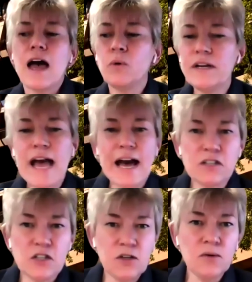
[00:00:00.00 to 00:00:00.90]
I would
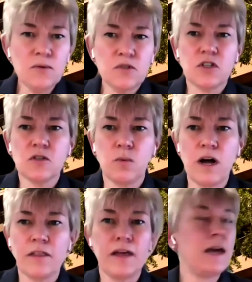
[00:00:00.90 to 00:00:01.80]
ask you just
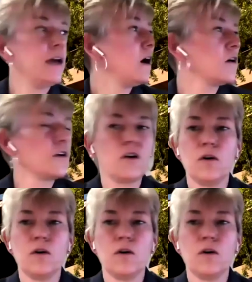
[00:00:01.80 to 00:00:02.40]
while they are